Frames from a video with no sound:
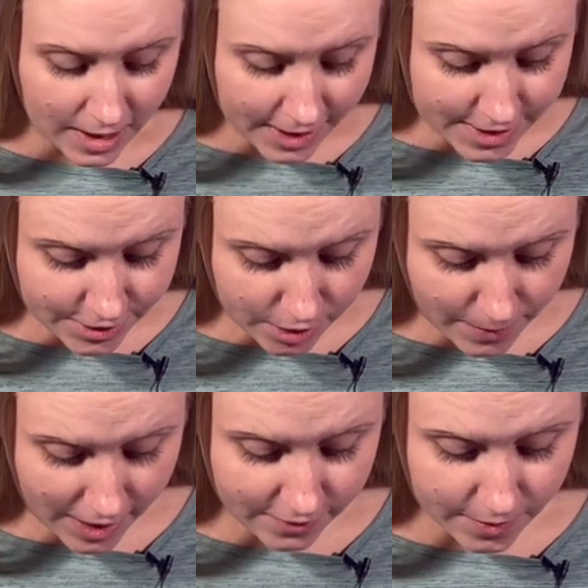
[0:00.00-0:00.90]
A certain
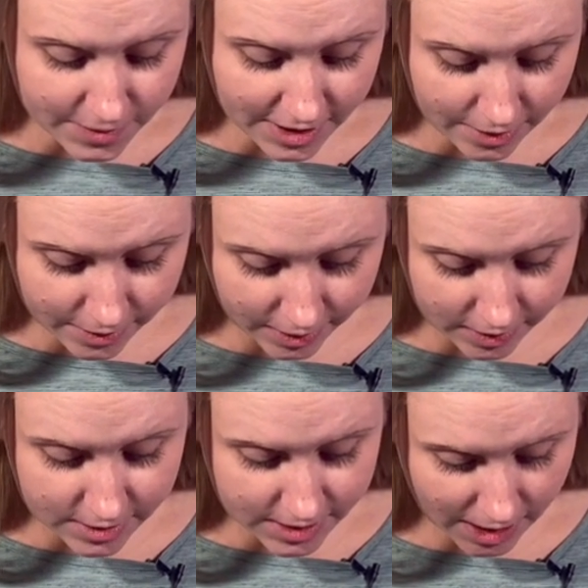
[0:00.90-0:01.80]
man from
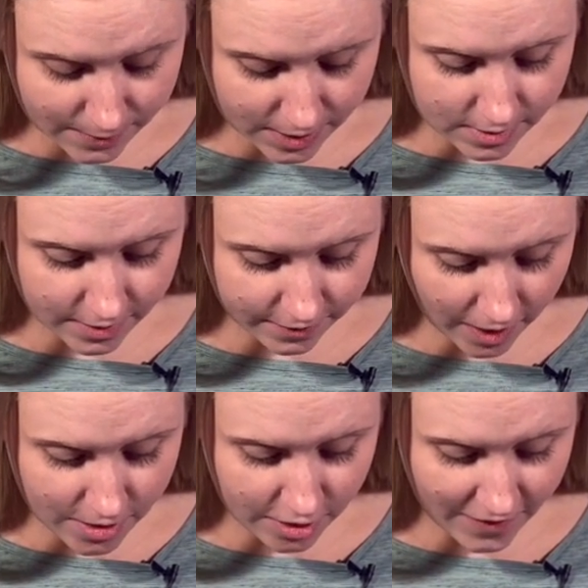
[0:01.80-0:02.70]
Cyrene, Simon, the
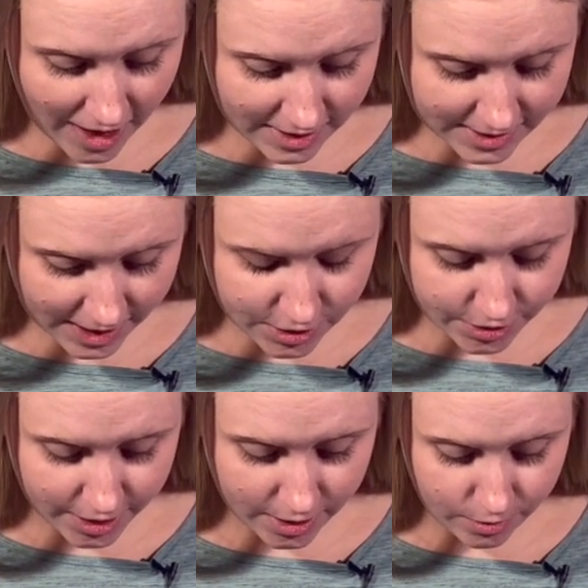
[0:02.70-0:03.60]
father of
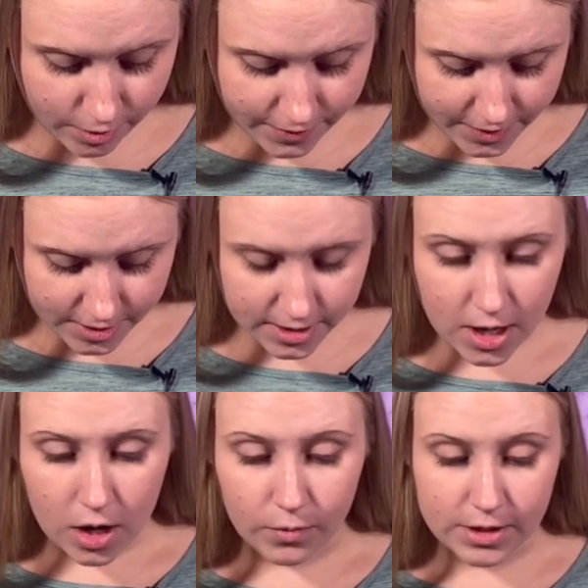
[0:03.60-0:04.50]
Alexander and Rufus,
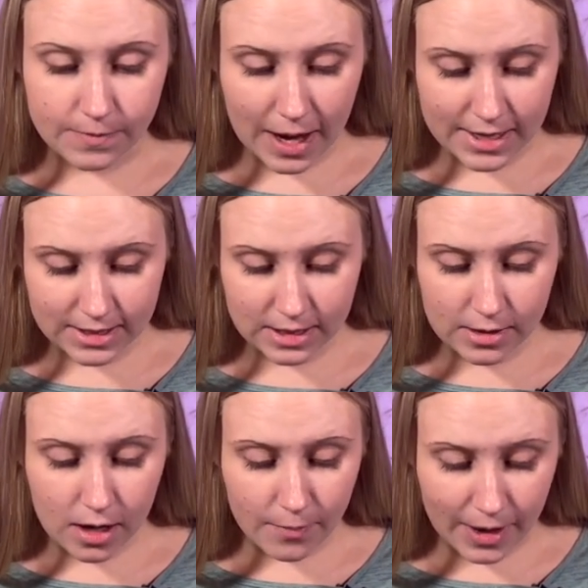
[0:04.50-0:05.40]
was passing
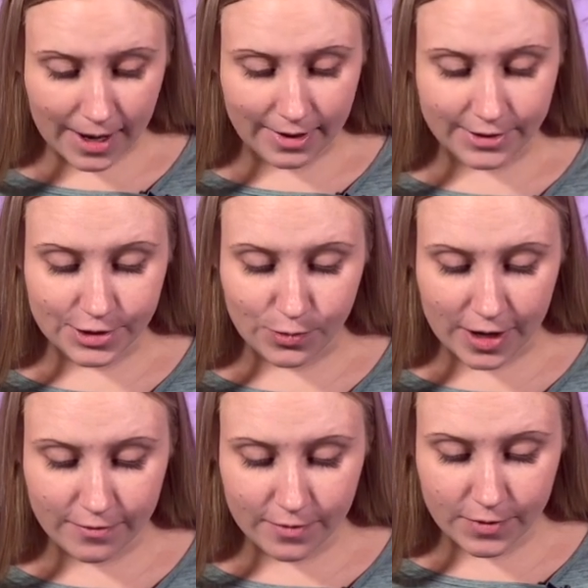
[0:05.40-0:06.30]
by on his
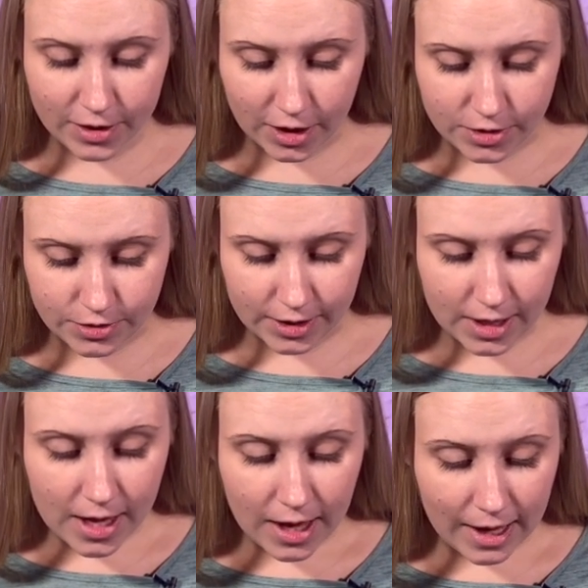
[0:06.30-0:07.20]
way from the country,
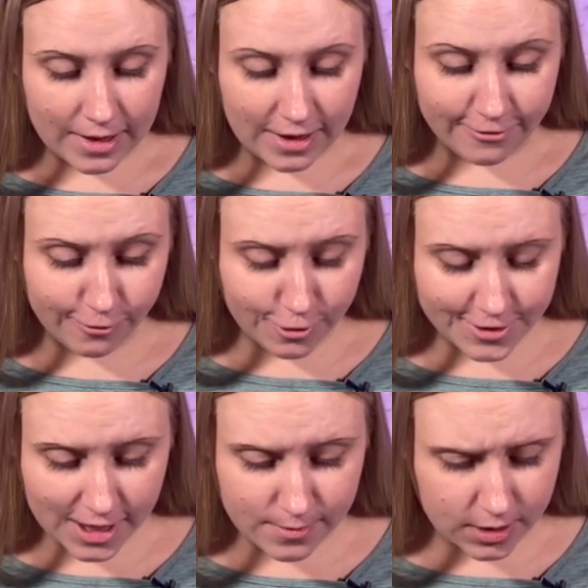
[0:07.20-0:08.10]
and they forced
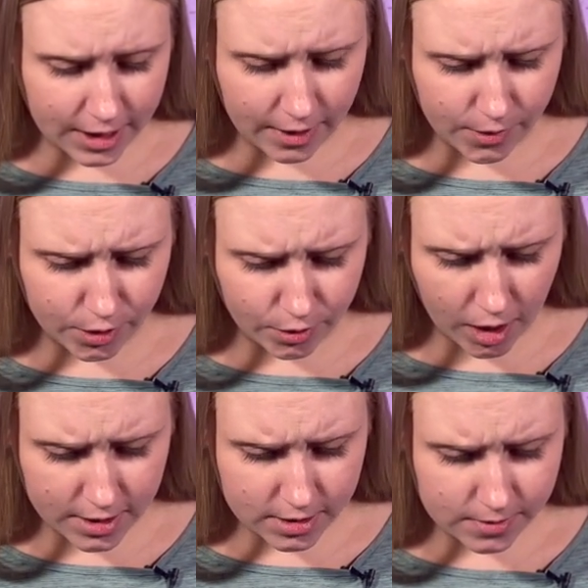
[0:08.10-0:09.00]
him to carry the
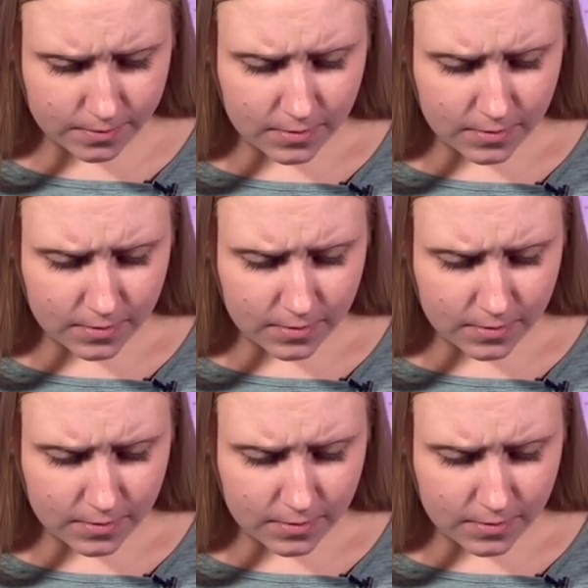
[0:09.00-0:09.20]
cross.